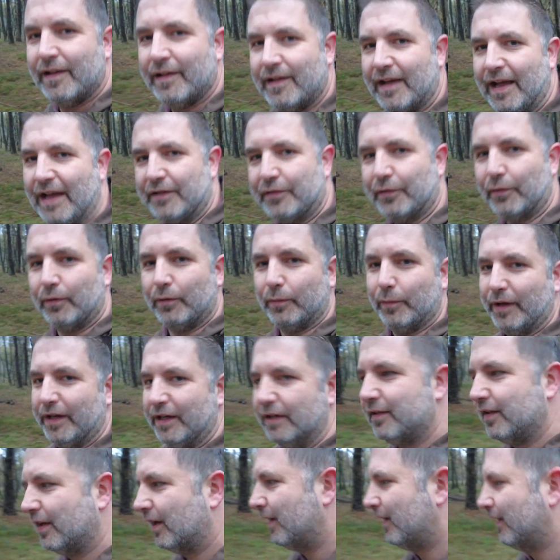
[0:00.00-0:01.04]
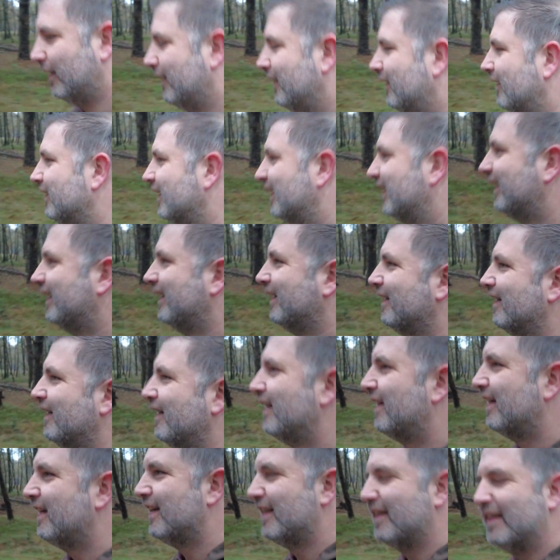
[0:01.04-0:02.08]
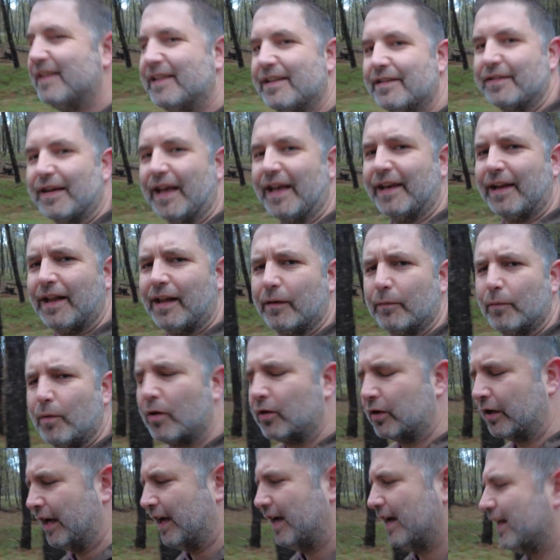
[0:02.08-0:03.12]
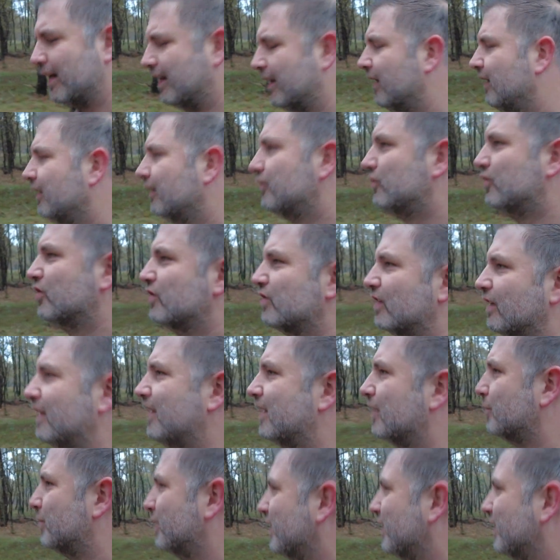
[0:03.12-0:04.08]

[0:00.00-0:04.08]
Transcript: as always he said I'll walk ahead just a little